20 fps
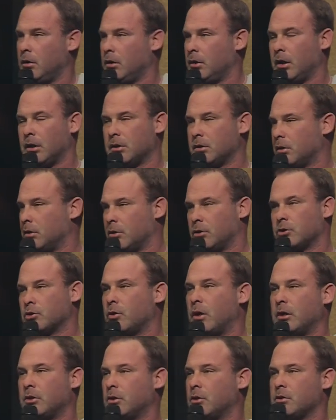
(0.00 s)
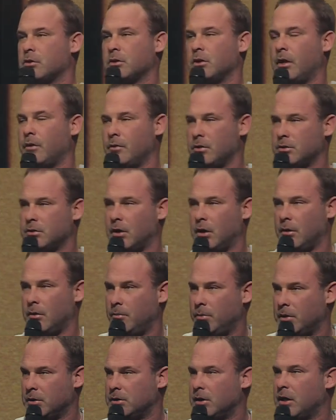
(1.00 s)
Not that there's great churches in every
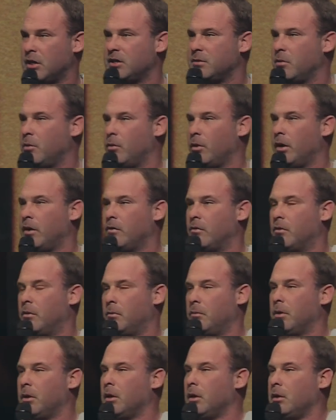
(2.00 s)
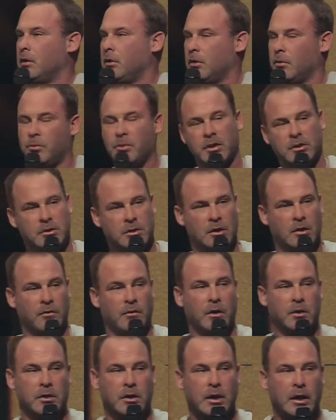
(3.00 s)
state, but it takes them away from the place that they
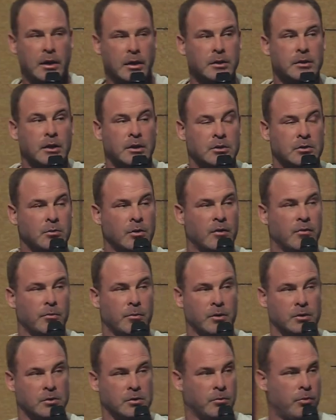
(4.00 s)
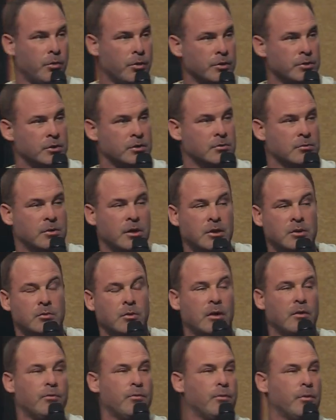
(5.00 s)
found God. It takes away from their support system. It takes
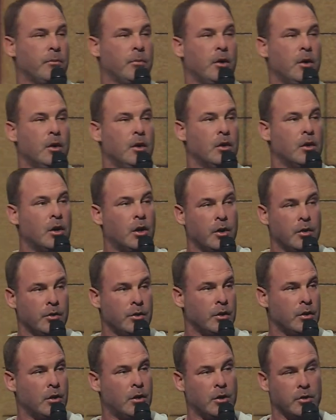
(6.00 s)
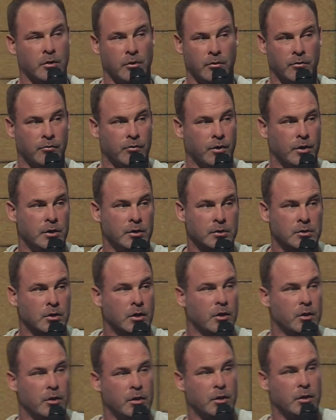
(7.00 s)
away from all their all their friends.
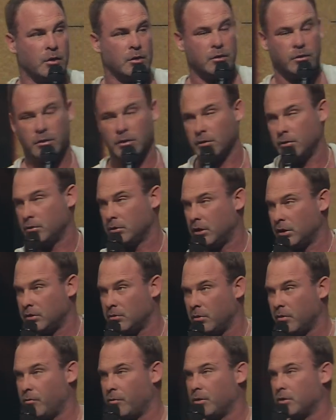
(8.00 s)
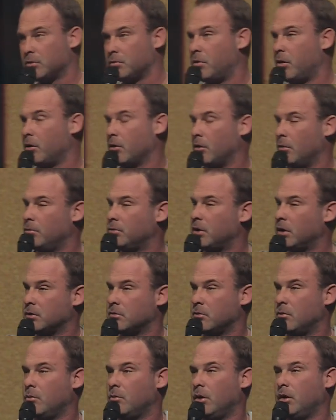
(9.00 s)
All their the, takes them away from their small group. Takes
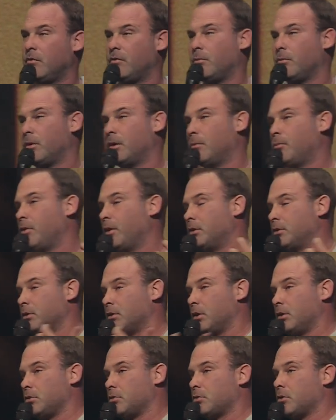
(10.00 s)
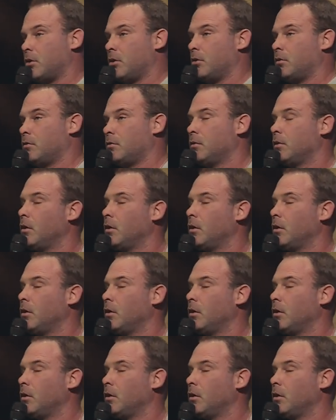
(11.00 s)
them away from their place that they serve.